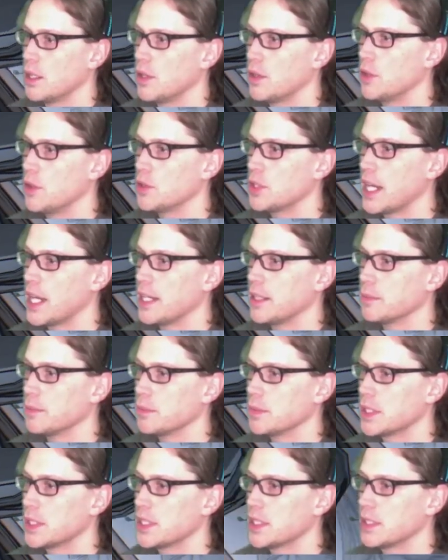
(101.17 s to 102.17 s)
Those
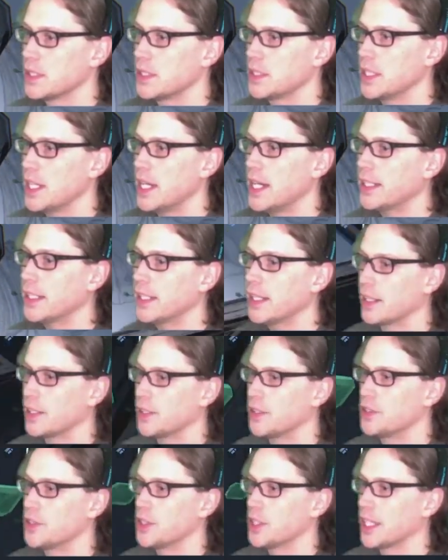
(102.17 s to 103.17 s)
items suck. I
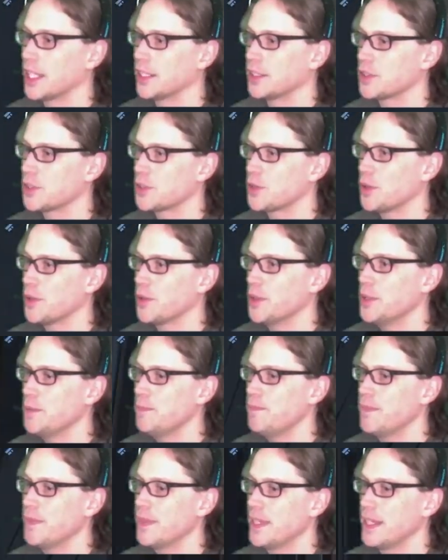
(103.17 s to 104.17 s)
should have got the storeroom.